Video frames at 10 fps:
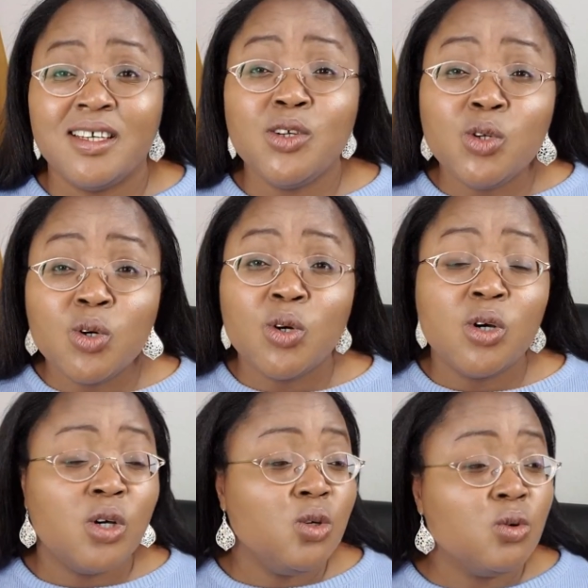You
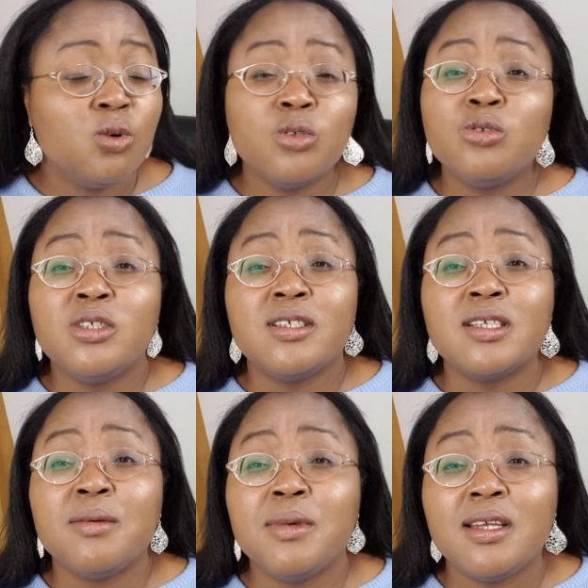know, you go through the
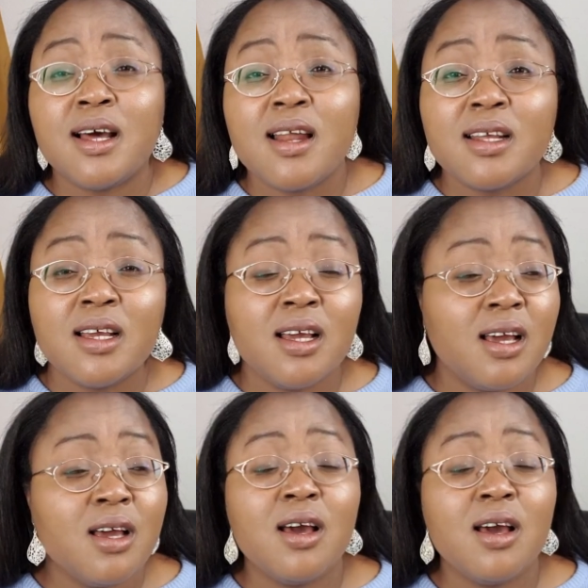seminary,